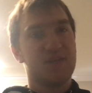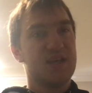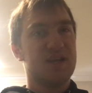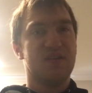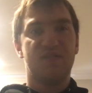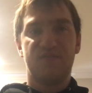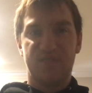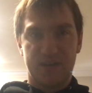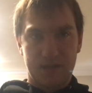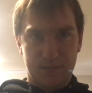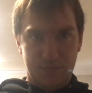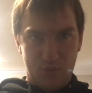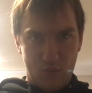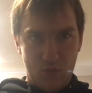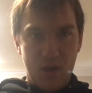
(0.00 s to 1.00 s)
in Infinity
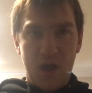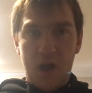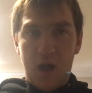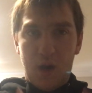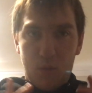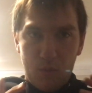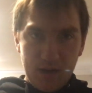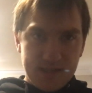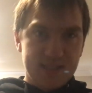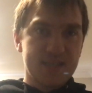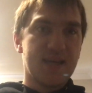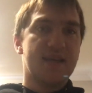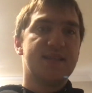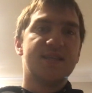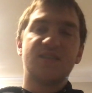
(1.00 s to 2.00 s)
Pool. Once
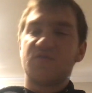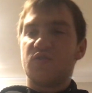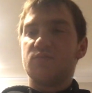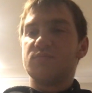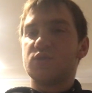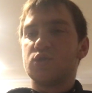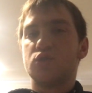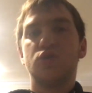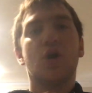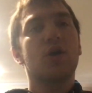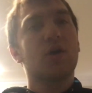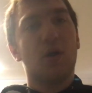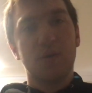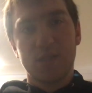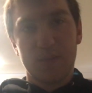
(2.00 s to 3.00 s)
again, this film's not
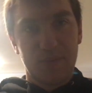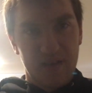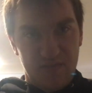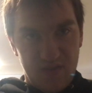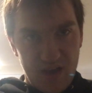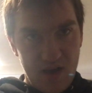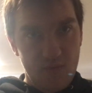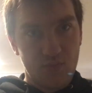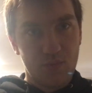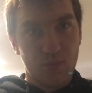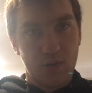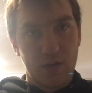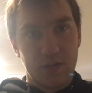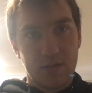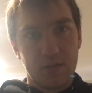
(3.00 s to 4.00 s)
going to be for
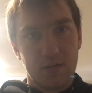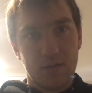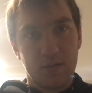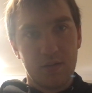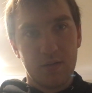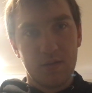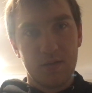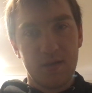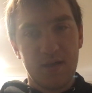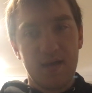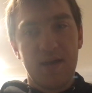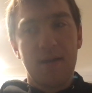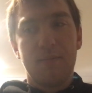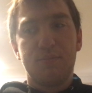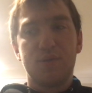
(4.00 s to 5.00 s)
everyone,
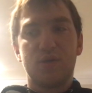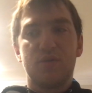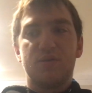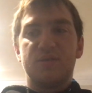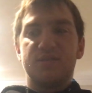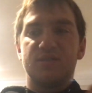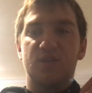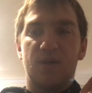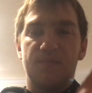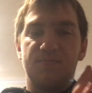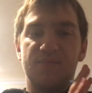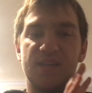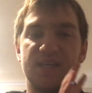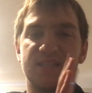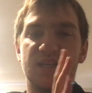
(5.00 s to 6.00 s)
because, you know,
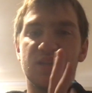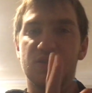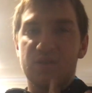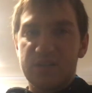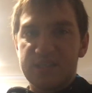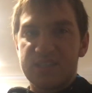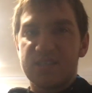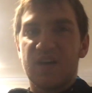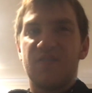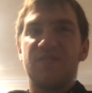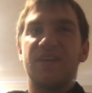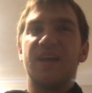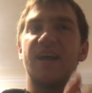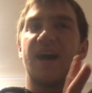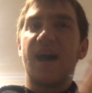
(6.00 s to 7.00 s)
there's a lot of stuff
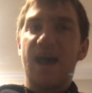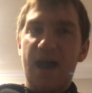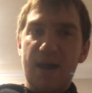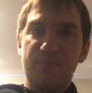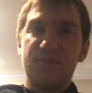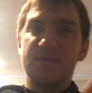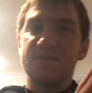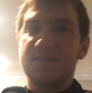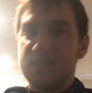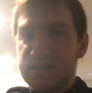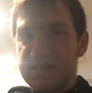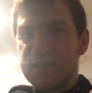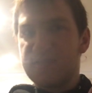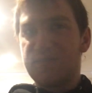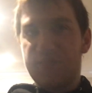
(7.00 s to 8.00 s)
that happens in
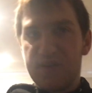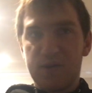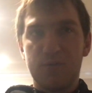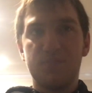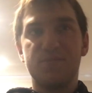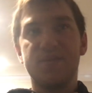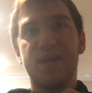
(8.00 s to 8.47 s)
this film